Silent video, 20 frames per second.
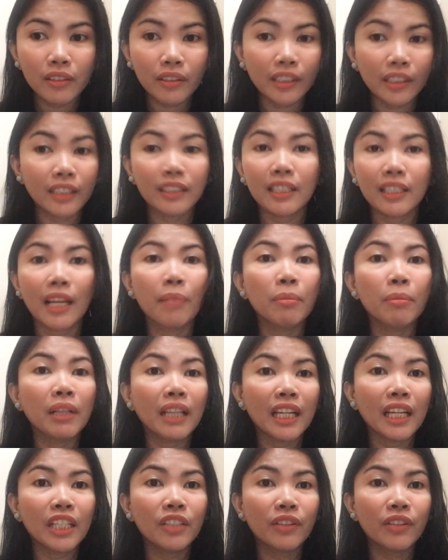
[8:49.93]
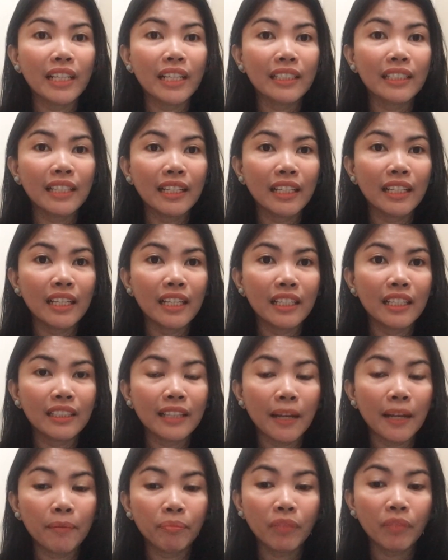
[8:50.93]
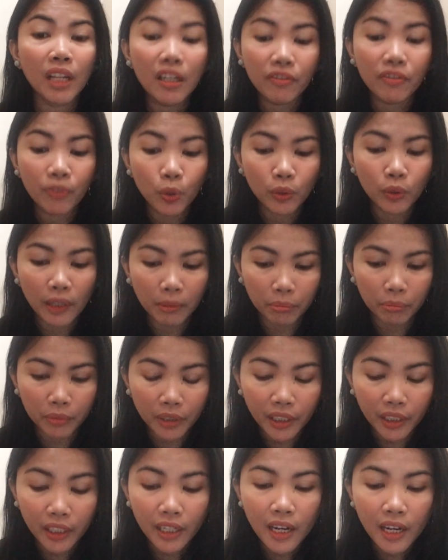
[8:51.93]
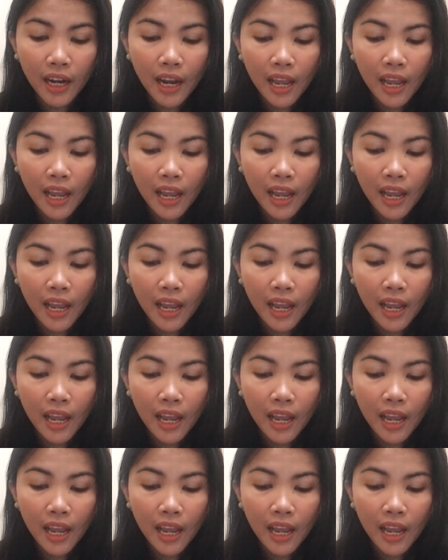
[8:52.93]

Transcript: so his email address and his telephone number,